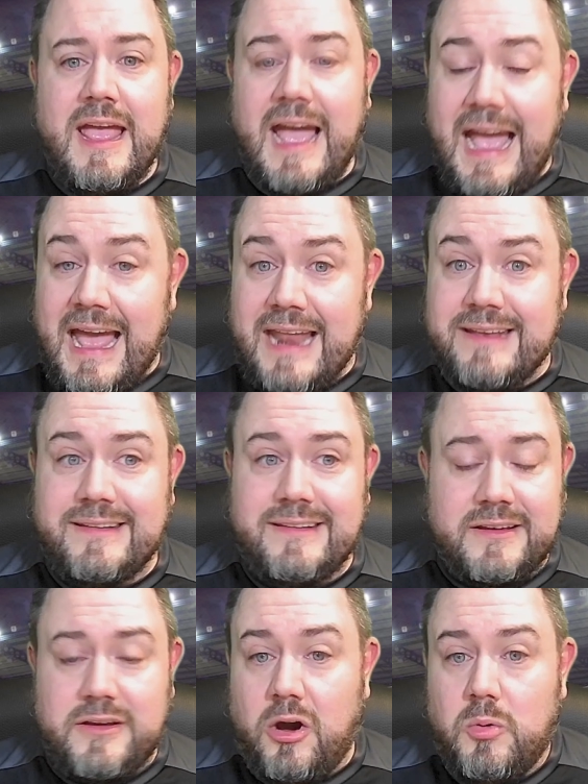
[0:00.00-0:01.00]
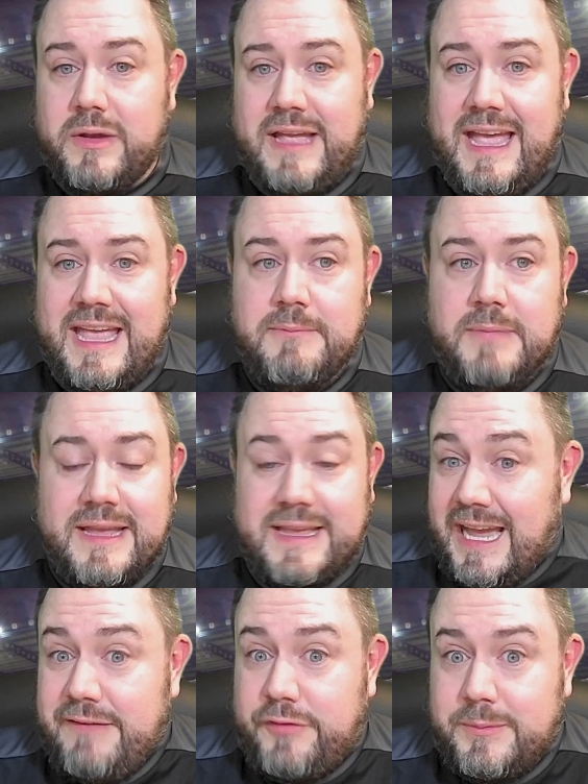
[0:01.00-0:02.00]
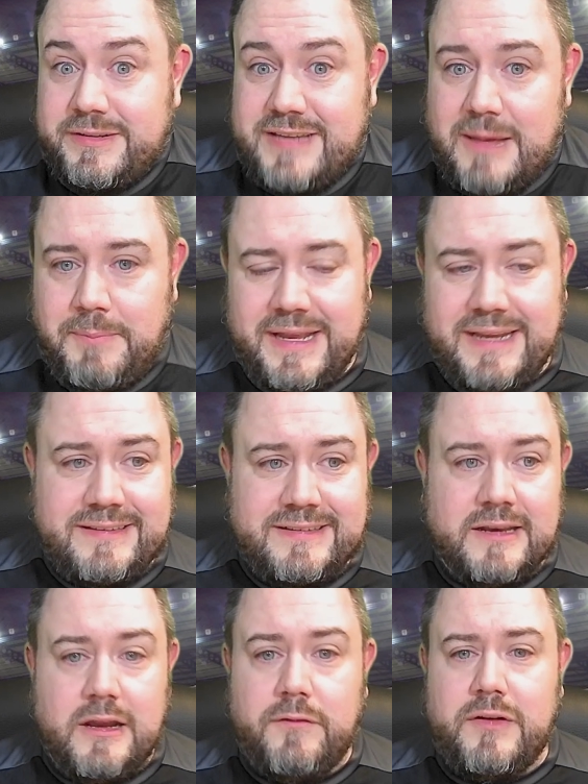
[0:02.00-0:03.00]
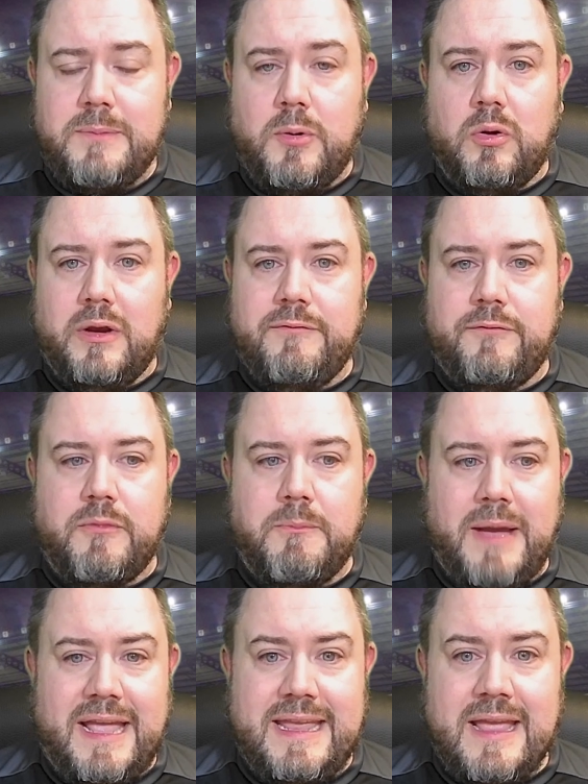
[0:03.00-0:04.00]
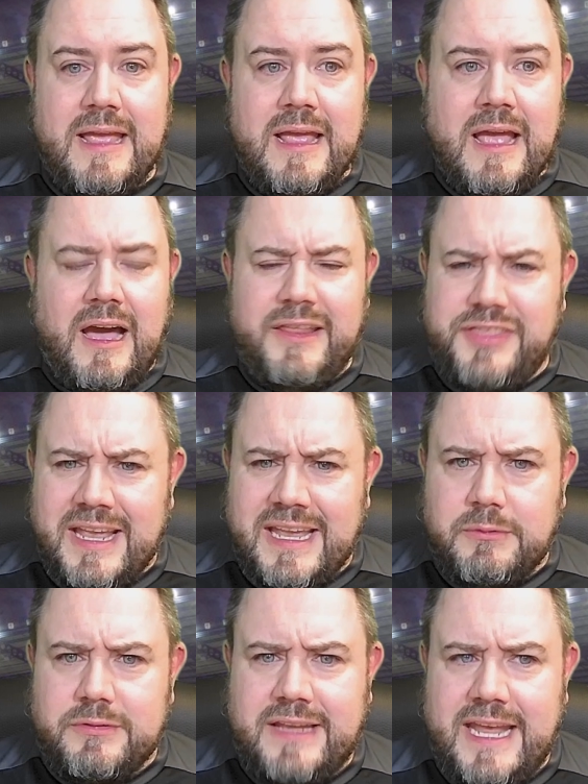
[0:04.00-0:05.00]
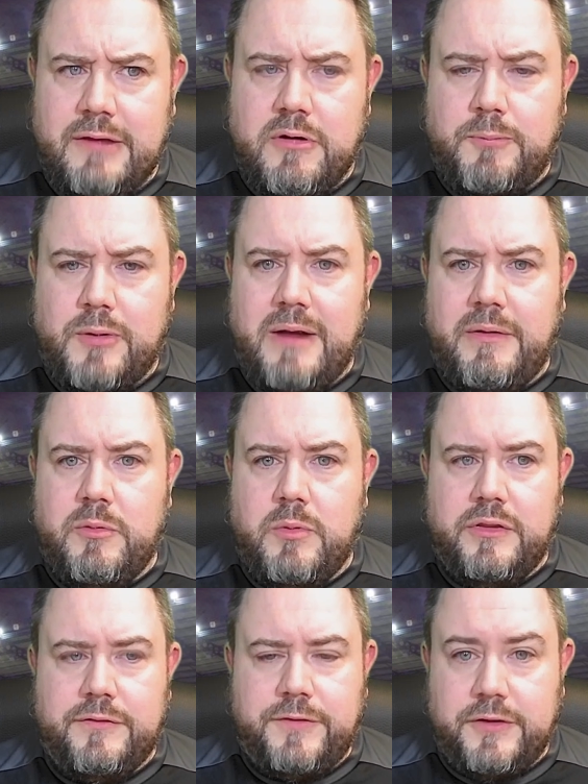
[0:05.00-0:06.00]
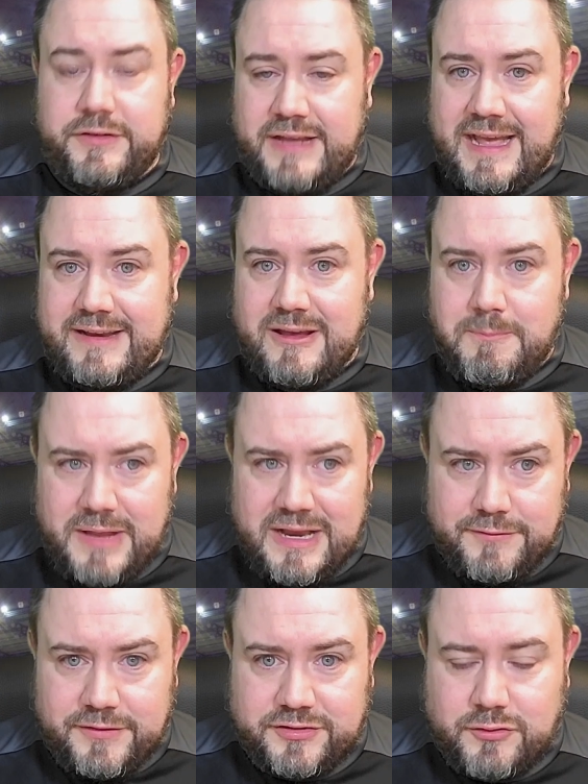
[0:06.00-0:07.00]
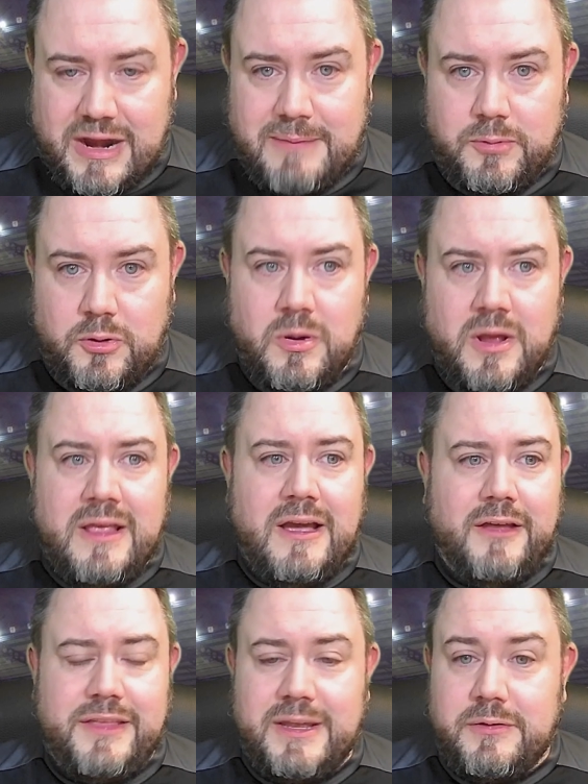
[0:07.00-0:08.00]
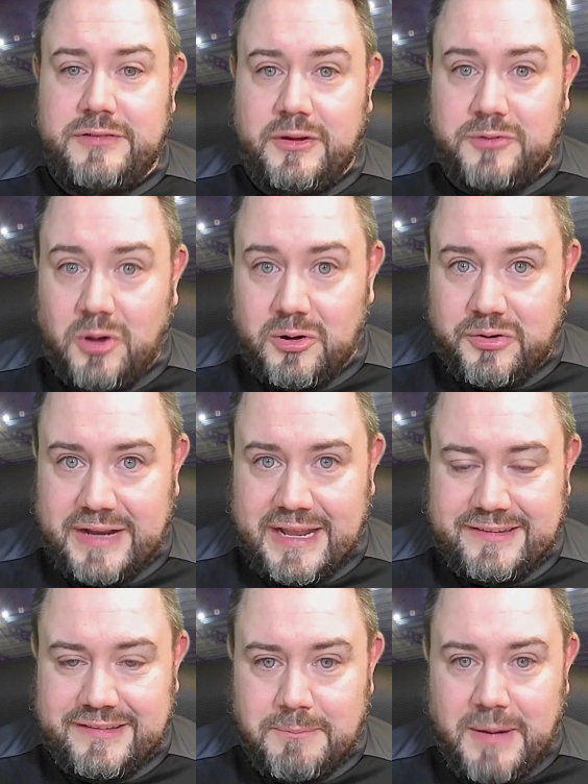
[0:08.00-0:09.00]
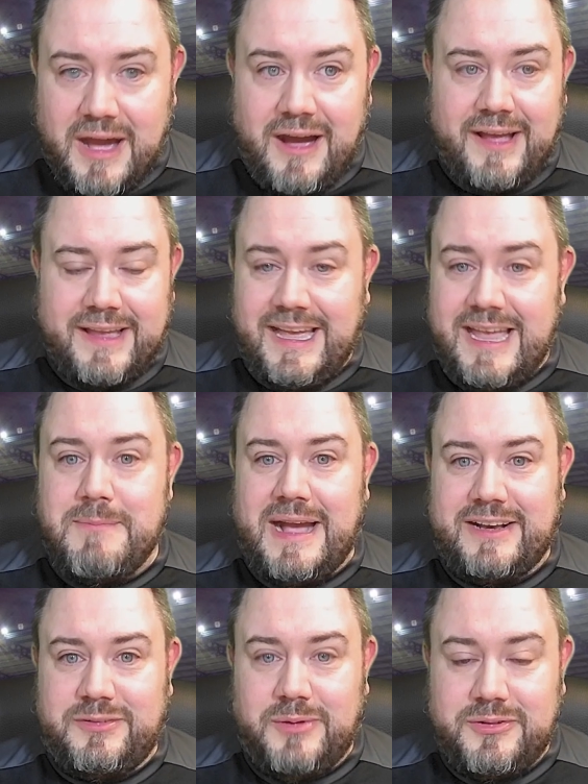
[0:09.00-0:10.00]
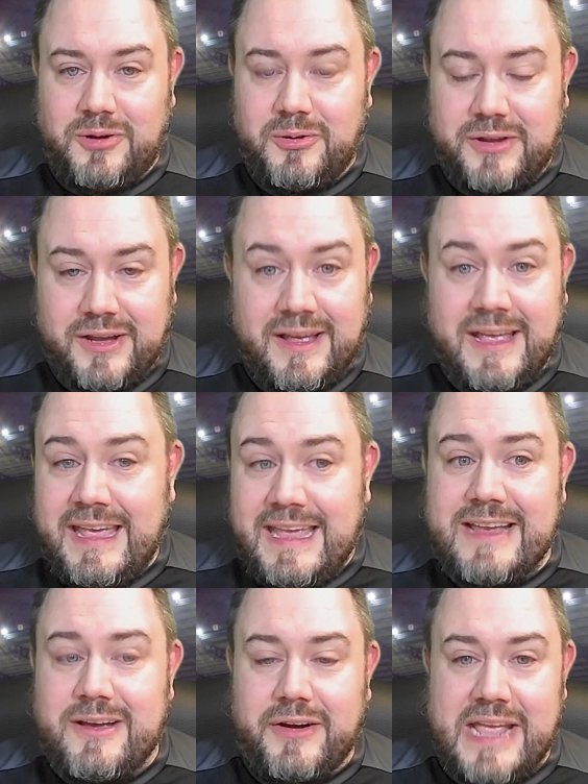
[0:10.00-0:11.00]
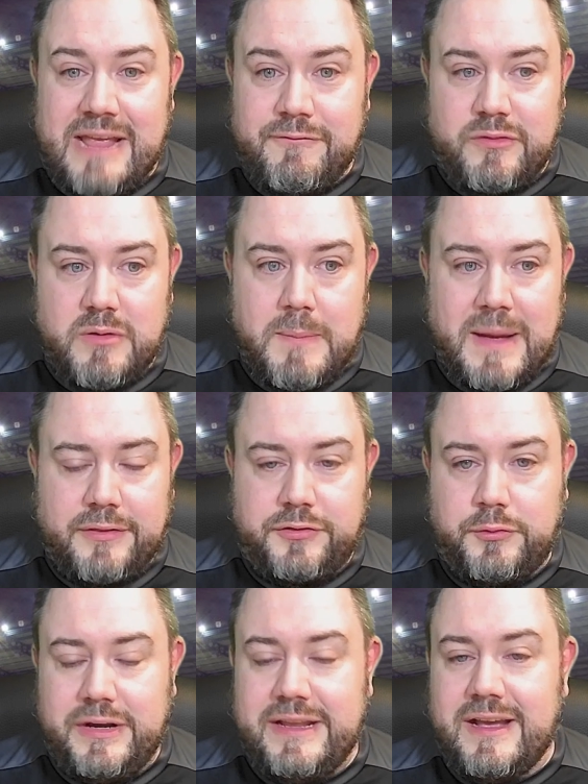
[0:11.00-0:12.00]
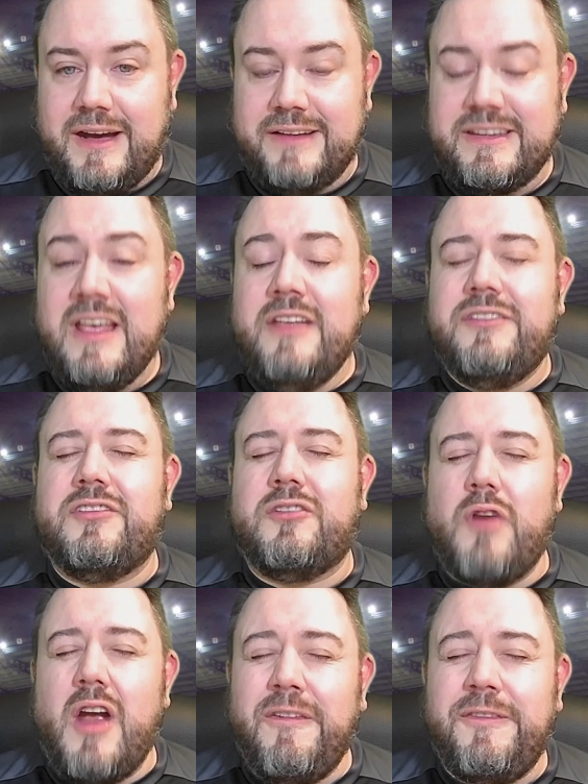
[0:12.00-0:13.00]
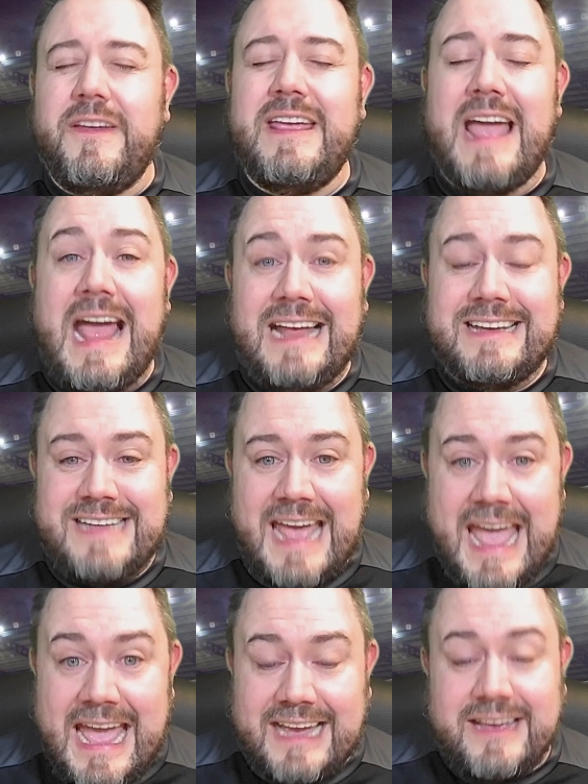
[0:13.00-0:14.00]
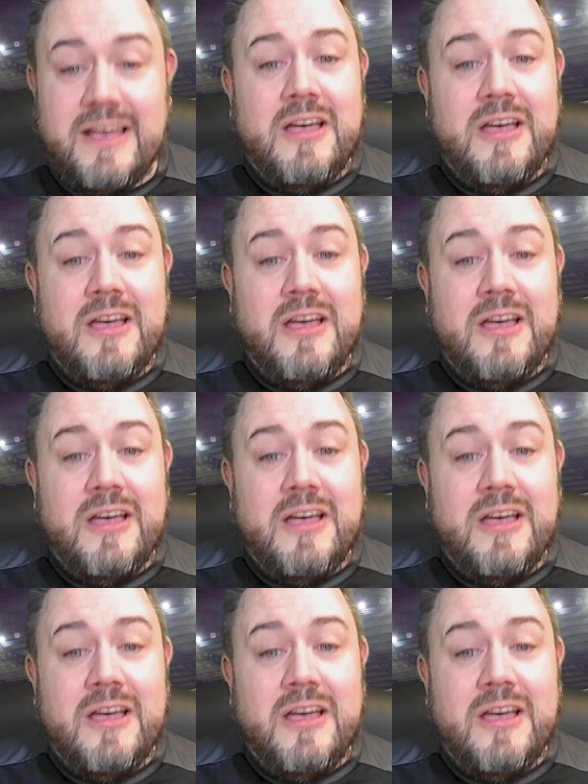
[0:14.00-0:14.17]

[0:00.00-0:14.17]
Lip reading: And the goal came. It came from a set piece, a lovely ball in from Bate. I think it was Kieran Brown who won the first header. Bit of a scramble. I think it was O'Donkor against the bar. It came back to O'Donkor. He got it in from about 3 yards. Scruffy as heck.